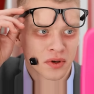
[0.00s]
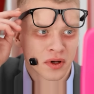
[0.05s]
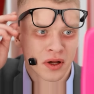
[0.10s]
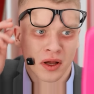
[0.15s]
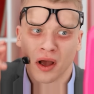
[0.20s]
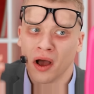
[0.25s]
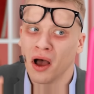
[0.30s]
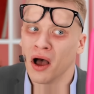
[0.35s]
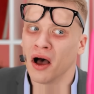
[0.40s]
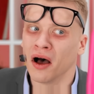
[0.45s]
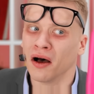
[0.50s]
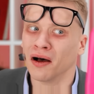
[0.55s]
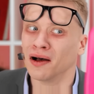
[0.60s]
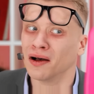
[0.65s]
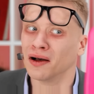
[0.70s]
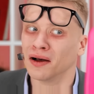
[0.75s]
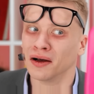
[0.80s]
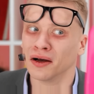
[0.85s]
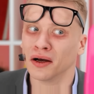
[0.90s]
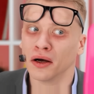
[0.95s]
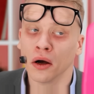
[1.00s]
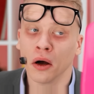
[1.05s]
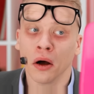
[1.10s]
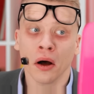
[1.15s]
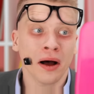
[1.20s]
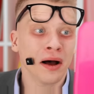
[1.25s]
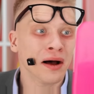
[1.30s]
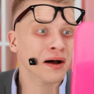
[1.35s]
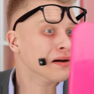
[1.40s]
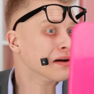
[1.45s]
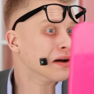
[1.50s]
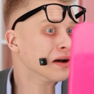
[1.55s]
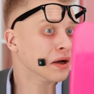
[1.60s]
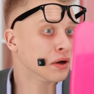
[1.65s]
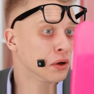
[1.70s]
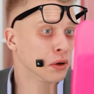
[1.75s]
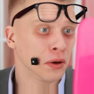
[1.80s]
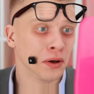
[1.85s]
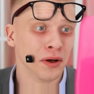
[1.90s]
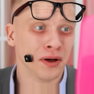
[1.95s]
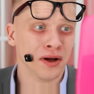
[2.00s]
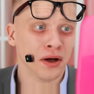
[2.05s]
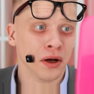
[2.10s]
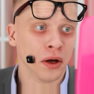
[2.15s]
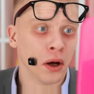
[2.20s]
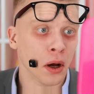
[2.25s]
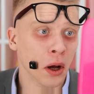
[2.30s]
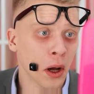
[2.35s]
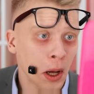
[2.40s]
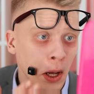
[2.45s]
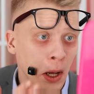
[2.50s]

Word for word: Oh no! Look at these circles under my eyes!